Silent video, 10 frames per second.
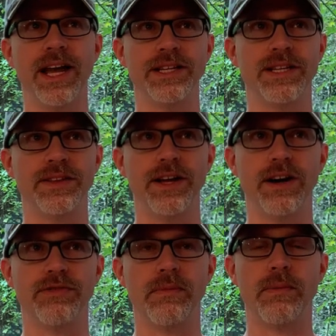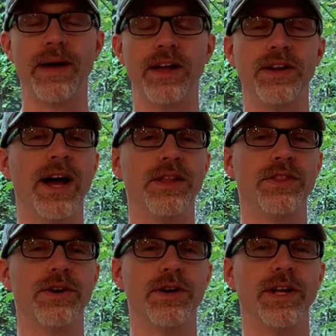light in there from about
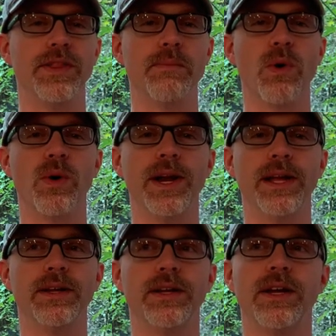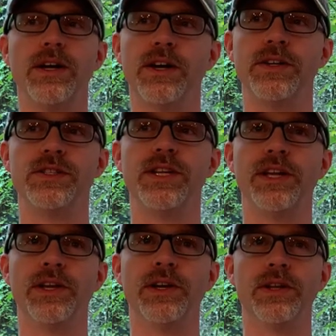9:30 in the morning
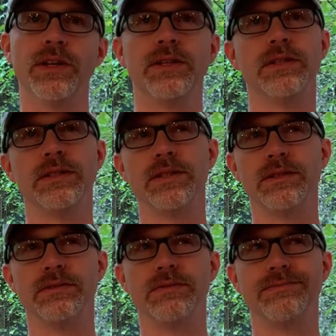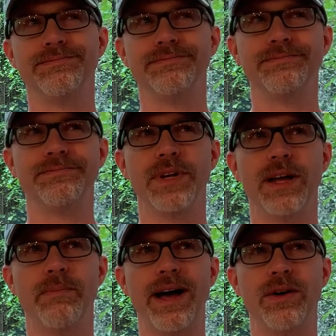until
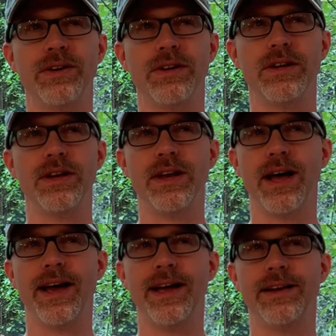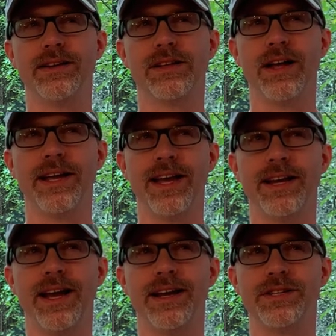about 9 o'clock
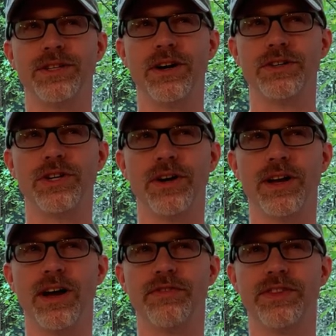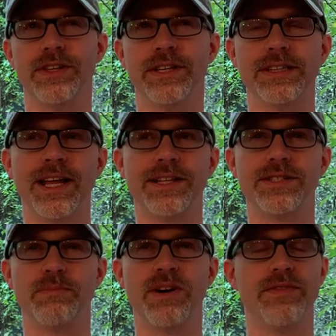at night. I start turning off the
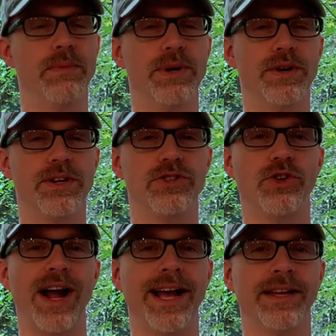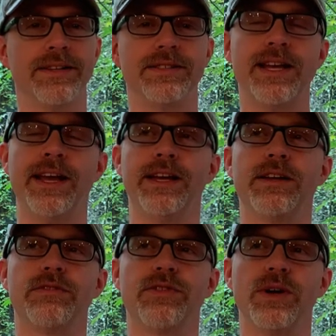lights above the bearded dragon
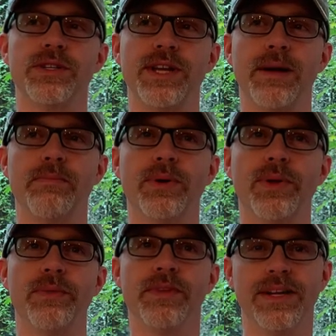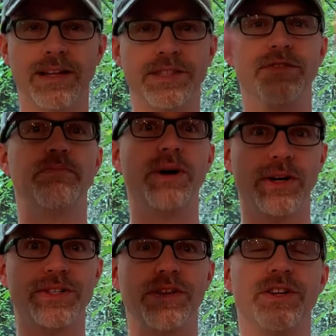tank, for example. Lots of
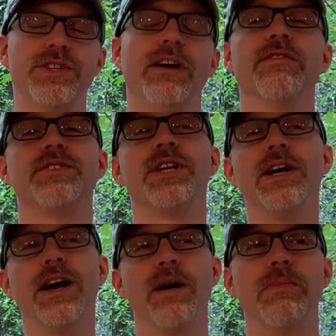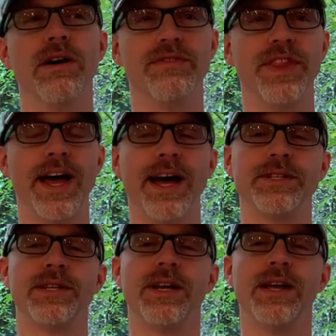bugs on the shelves above
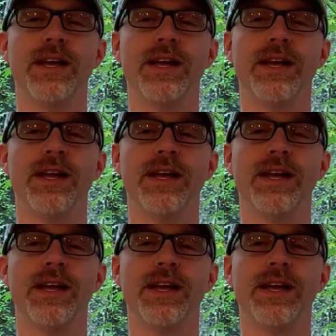that.